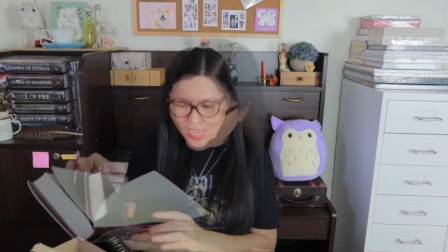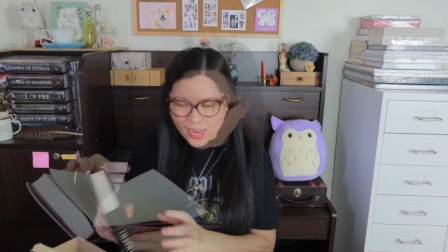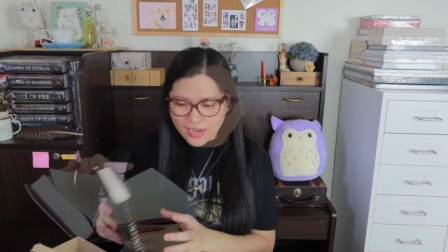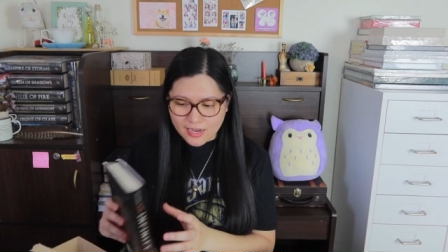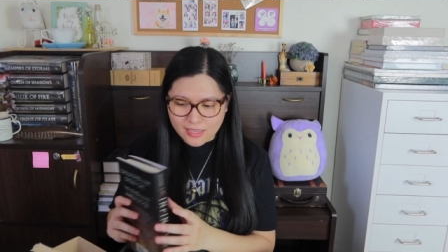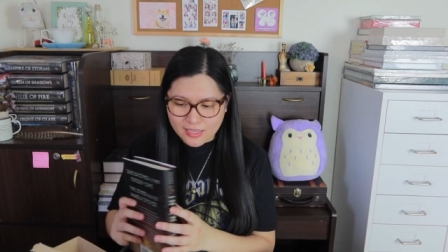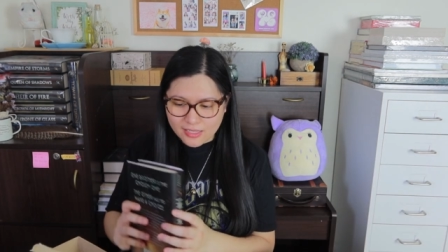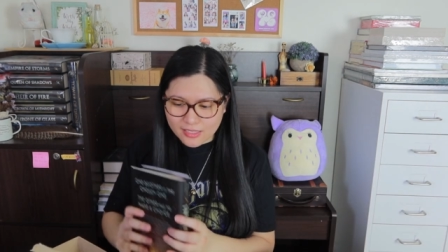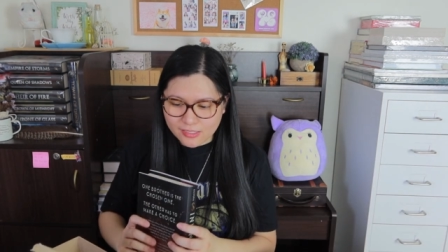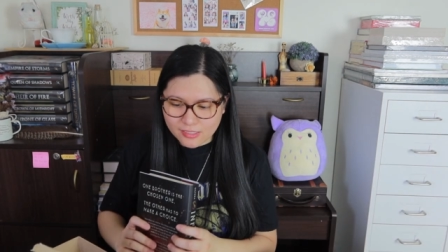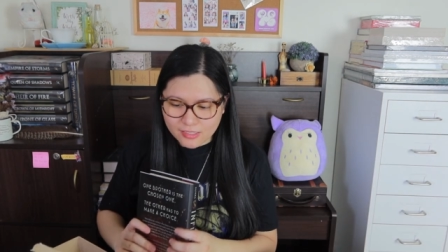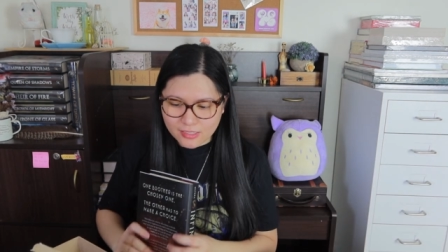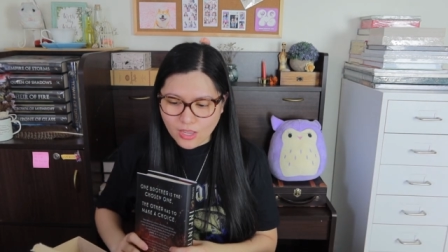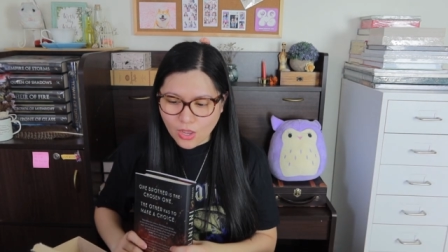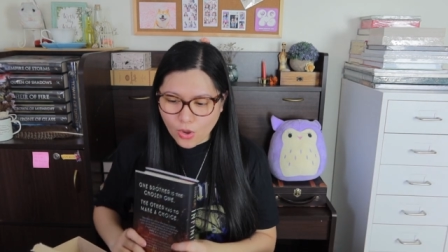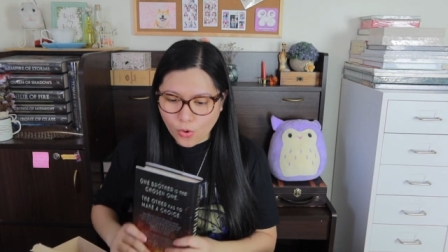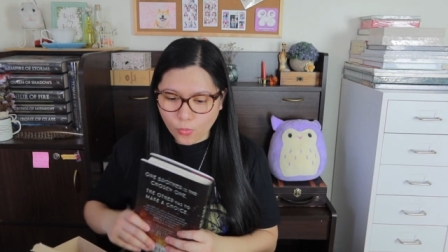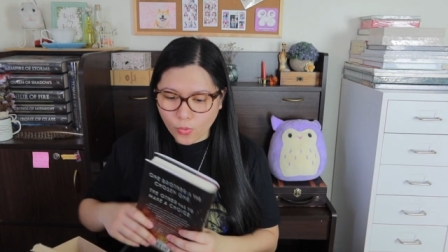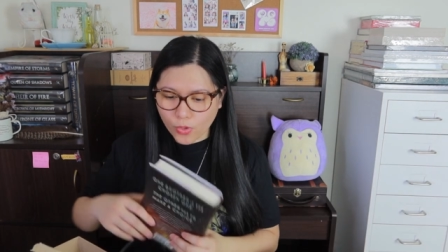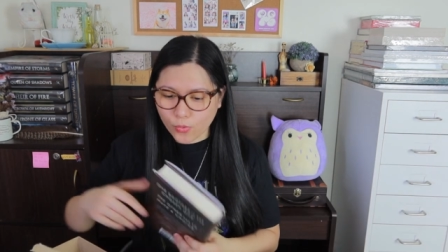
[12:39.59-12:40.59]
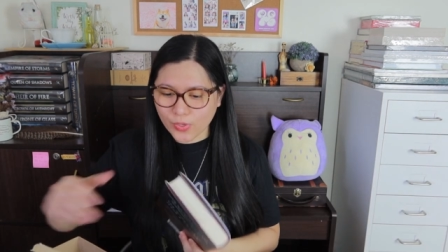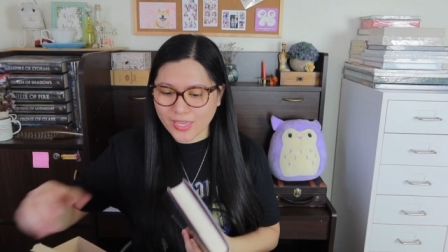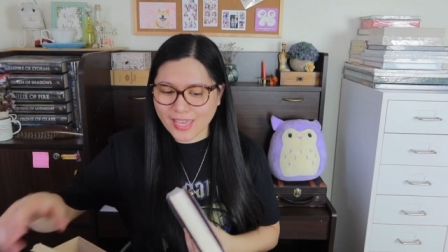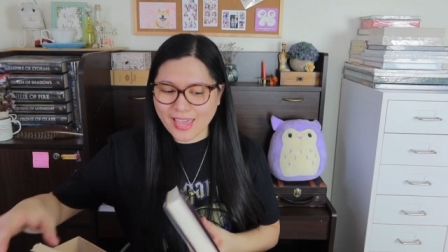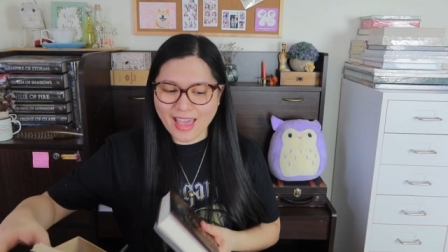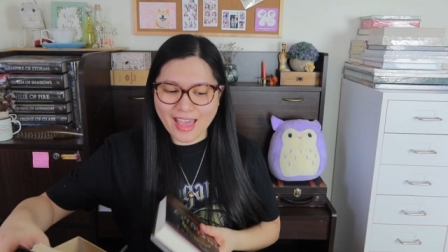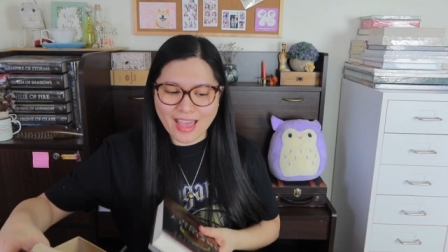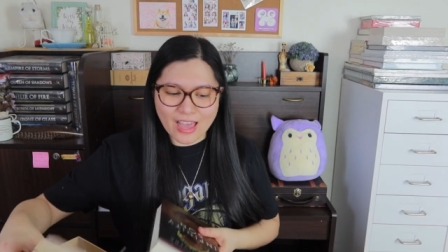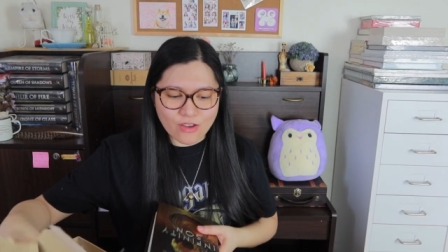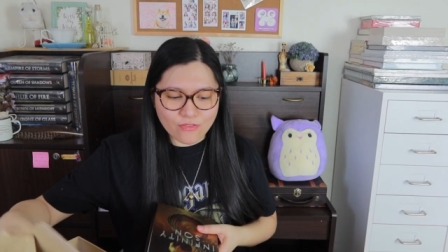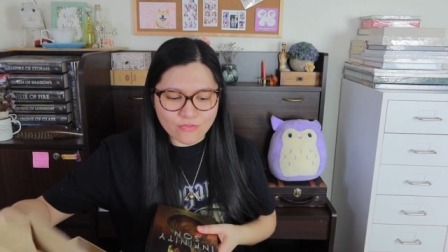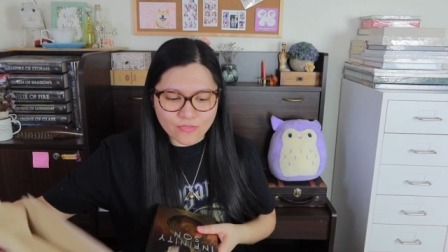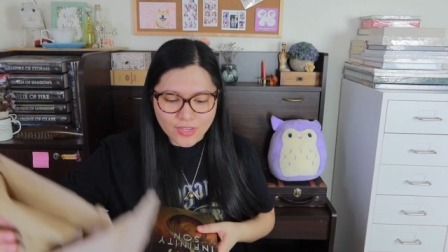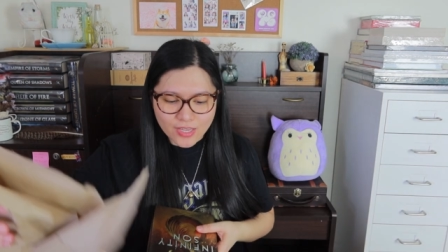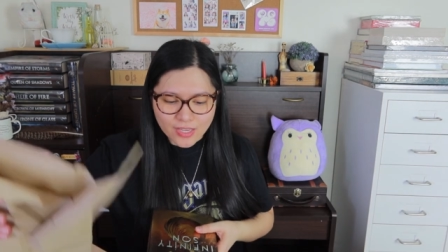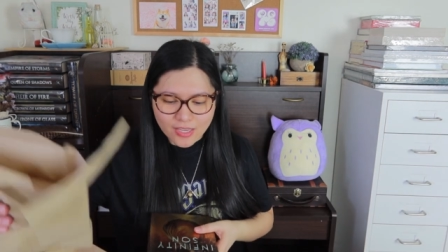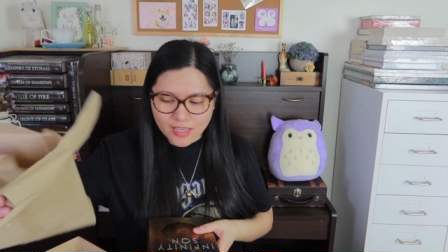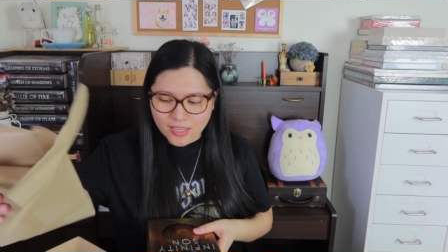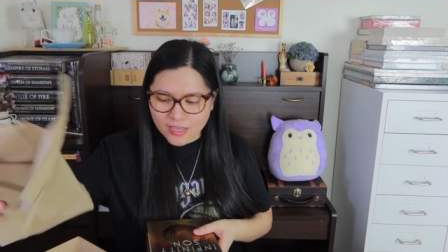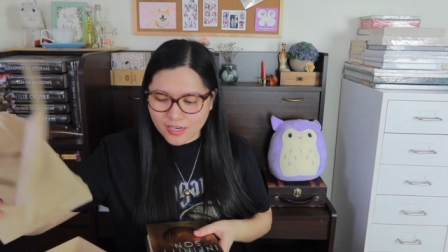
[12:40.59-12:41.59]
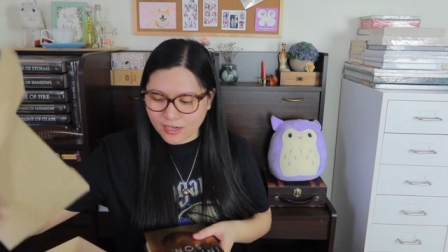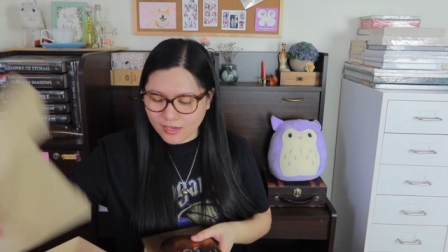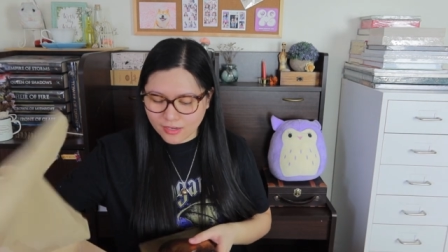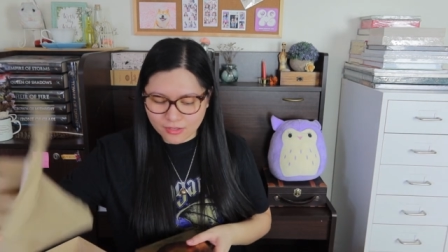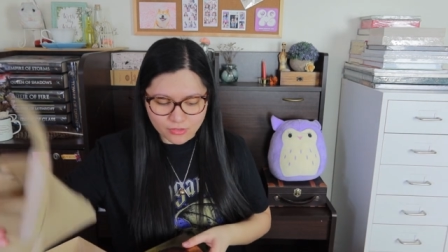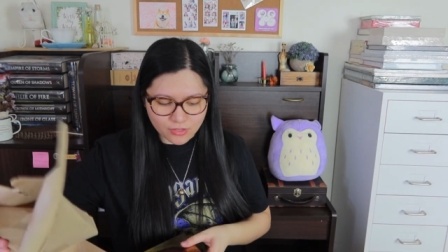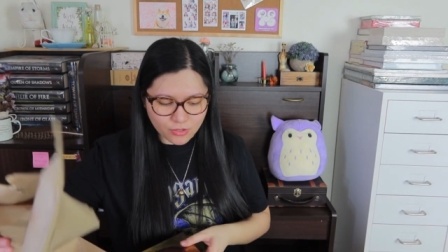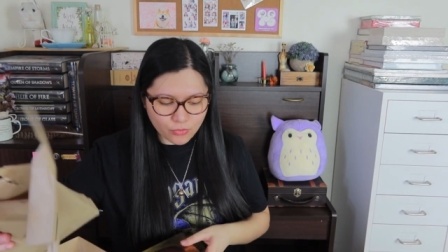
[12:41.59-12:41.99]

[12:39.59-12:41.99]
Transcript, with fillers: That is what we have in